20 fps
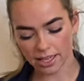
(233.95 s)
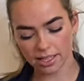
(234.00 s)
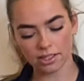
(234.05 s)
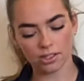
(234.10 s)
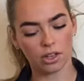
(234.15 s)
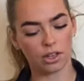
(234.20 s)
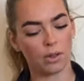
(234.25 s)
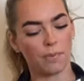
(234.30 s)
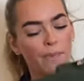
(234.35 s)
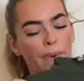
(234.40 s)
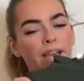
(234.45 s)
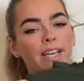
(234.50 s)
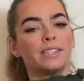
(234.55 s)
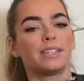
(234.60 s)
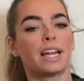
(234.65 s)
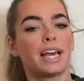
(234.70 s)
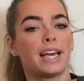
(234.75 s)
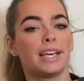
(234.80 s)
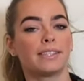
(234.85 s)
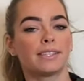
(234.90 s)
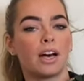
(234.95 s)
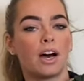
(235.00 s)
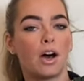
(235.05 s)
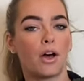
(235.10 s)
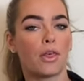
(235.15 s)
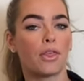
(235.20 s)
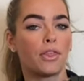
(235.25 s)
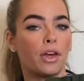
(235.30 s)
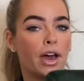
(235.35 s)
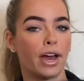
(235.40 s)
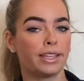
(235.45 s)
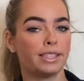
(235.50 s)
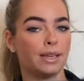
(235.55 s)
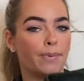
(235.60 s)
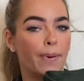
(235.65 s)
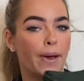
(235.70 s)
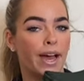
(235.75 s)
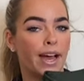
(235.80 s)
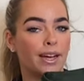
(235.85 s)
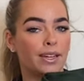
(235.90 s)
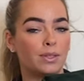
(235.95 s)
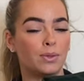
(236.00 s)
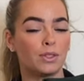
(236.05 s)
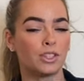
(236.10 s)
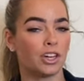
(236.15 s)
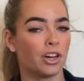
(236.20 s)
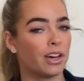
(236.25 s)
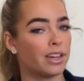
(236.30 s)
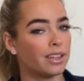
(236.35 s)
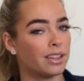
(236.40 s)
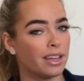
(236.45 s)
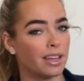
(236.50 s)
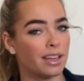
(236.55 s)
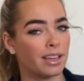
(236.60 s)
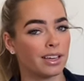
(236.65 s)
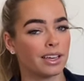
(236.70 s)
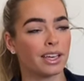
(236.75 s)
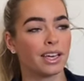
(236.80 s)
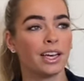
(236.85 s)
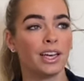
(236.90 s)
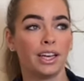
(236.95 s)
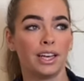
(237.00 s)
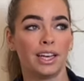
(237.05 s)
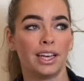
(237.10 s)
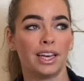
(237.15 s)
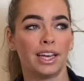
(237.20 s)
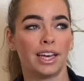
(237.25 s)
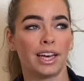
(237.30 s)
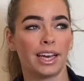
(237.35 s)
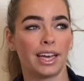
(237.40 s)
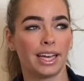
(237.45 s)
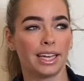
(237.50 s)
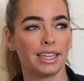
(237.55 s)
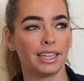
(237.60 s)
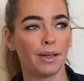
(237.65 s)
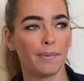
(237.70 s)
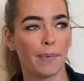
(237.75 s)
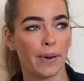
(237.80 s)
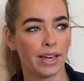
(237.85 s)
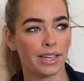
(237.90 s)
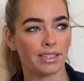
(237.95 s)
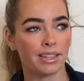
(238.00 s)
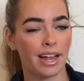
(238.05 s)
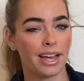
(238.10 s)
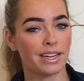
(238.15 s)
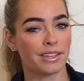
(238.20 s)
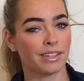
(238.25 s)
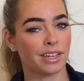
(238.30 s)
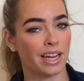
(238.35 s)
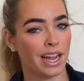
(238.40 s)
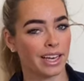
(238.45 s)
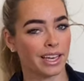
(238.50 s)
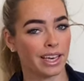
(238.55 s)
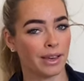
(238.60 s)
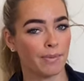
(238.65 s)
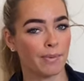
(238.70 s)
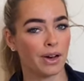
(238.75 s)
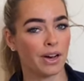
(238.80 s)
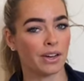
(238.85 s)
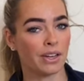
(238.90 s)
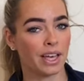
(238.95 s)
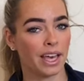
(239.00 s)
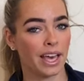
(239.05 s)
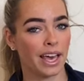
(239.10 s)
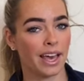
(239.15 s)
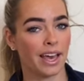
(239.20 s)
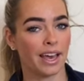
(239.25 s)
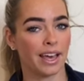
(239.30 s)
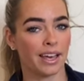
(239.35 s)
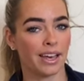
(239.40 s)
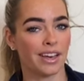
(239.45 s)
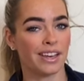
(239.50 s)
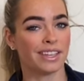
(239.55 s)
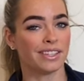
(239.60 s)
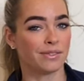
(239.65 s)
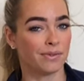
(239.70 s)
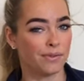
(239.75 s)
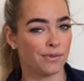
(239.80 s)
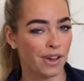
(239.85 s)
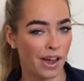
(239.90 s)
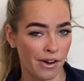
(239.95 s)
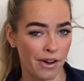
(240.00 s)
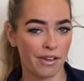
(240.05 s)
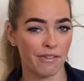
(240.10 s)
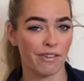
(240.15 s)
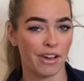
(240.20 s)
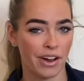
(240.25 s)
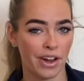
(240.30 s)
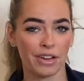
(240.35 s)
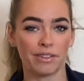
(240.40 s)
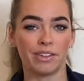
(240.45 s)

So the base layers are £30, which I think in the base layer and legging market is very, very